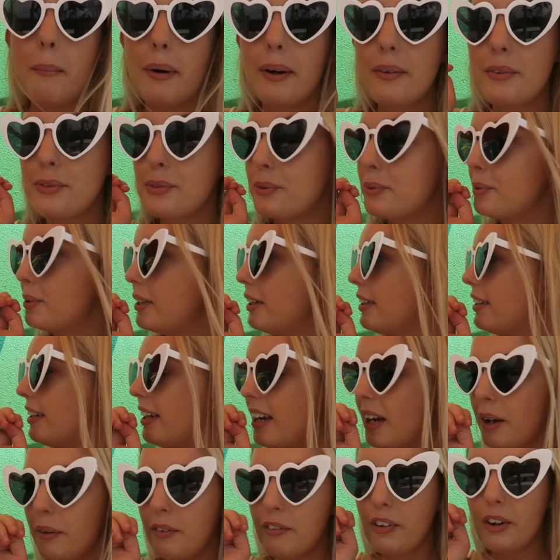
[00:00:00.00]
but it's all good.
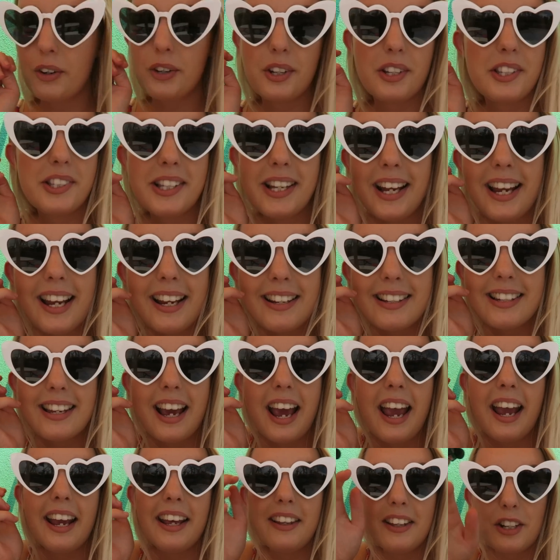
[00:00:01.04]
Got a seat
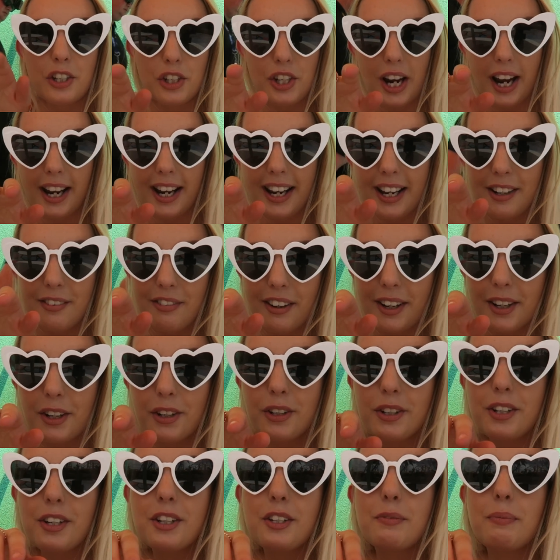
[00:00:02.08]
in the shade, thank
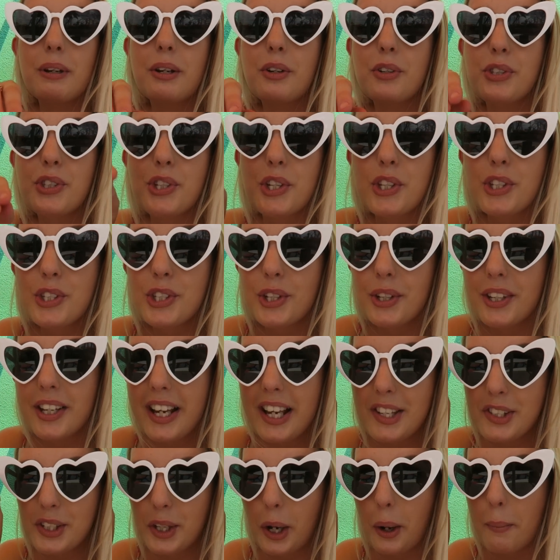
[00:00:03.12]
goodness, because the sun
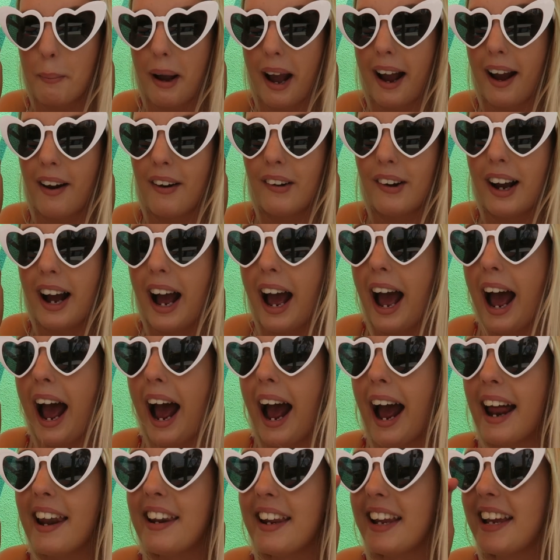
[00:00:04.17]
has come out
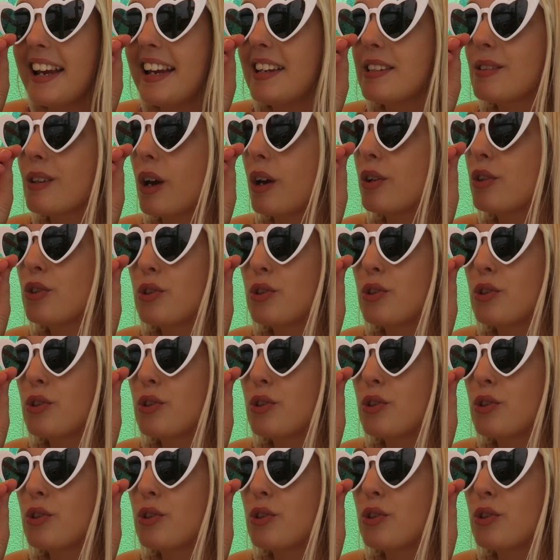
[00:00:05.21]
and it is a